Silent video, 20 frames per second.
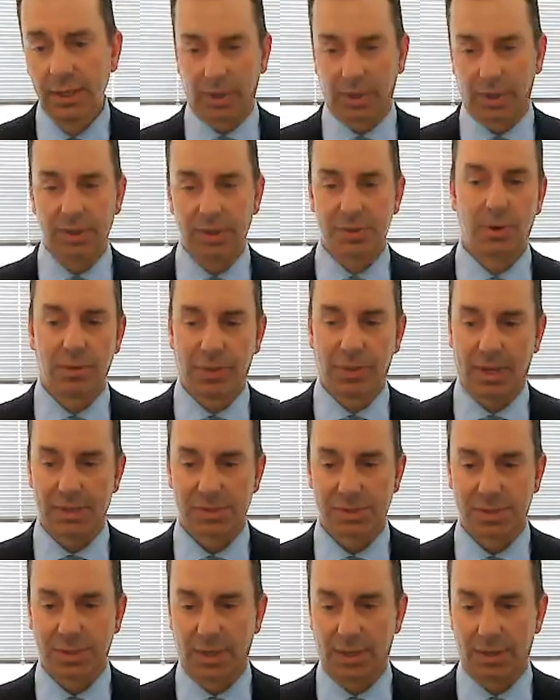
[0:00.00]
So again,
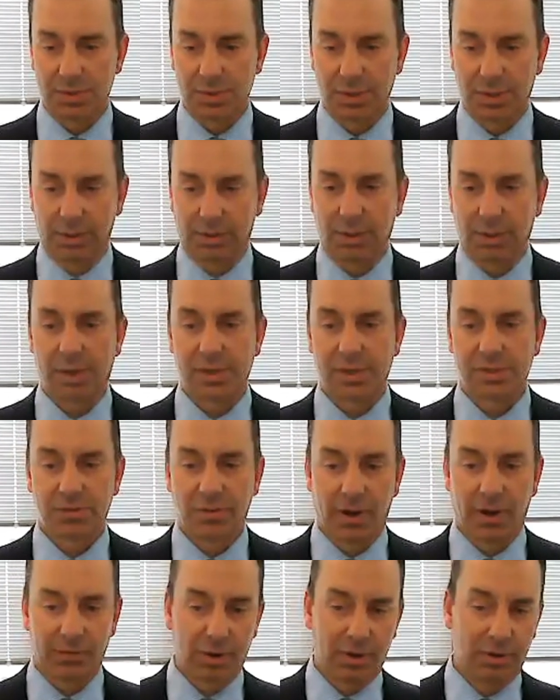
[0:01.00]
$200,000 in
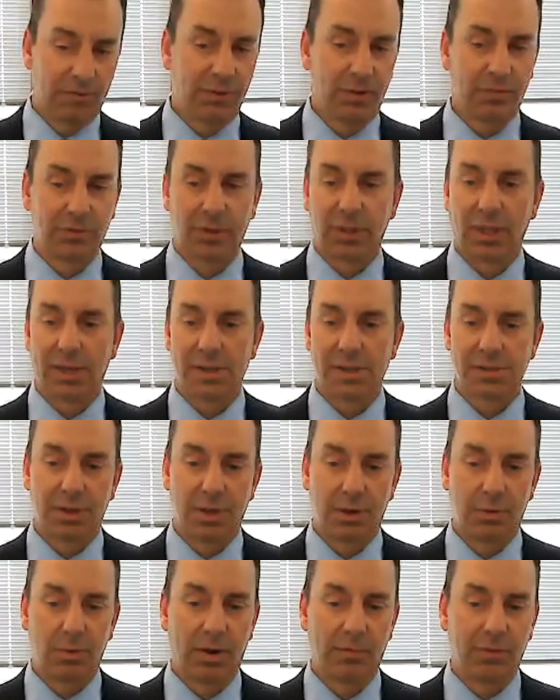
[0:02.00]
costs,
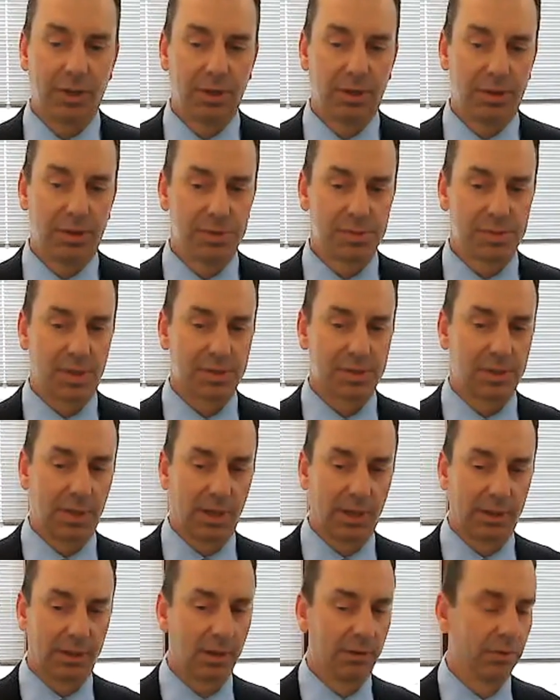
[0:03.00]
$550,000 in revenues.
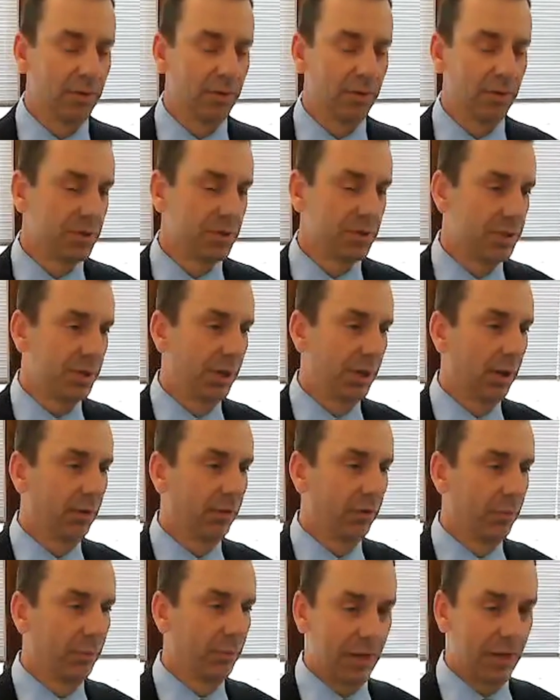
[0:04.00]
That's a debt coverage
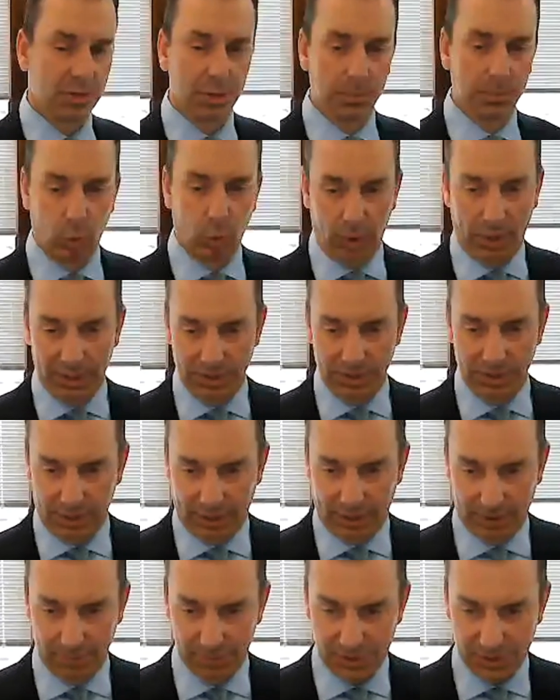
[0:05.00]
ratio of about
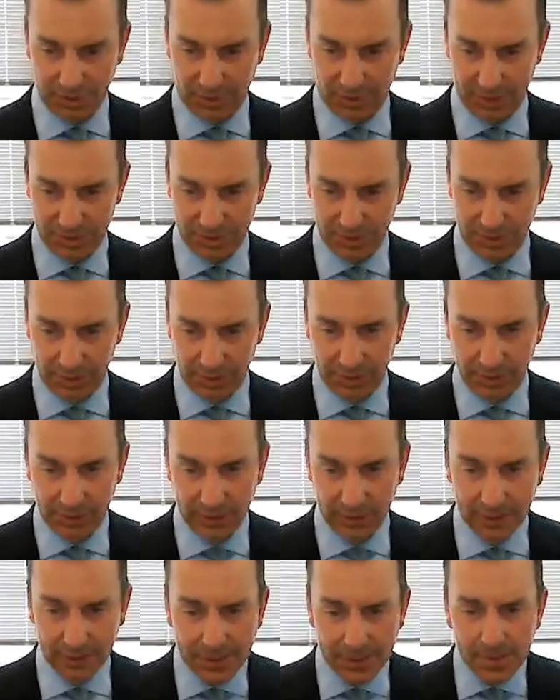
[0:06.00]
2.8 times. So that's
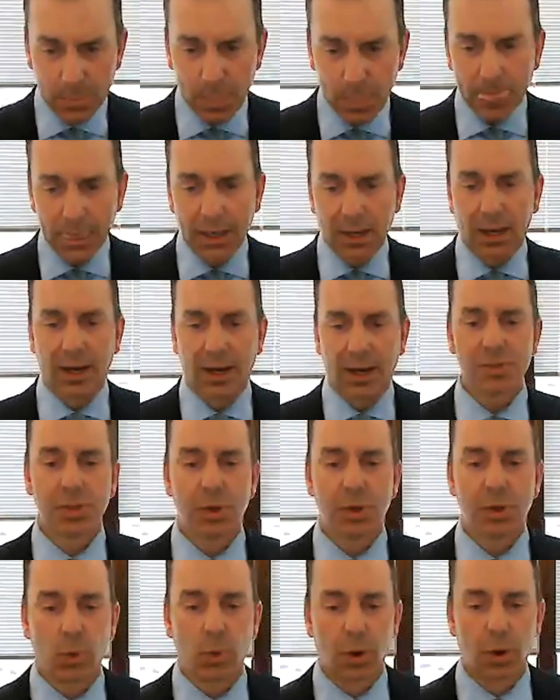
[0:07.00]
good.
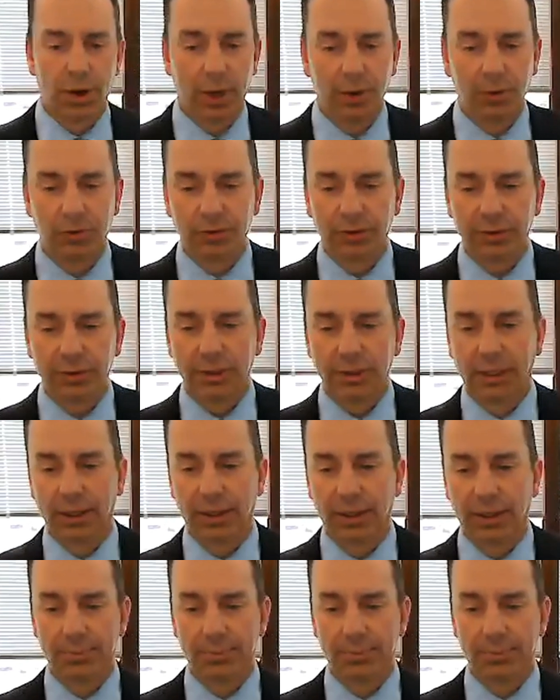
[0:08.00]
I also want to note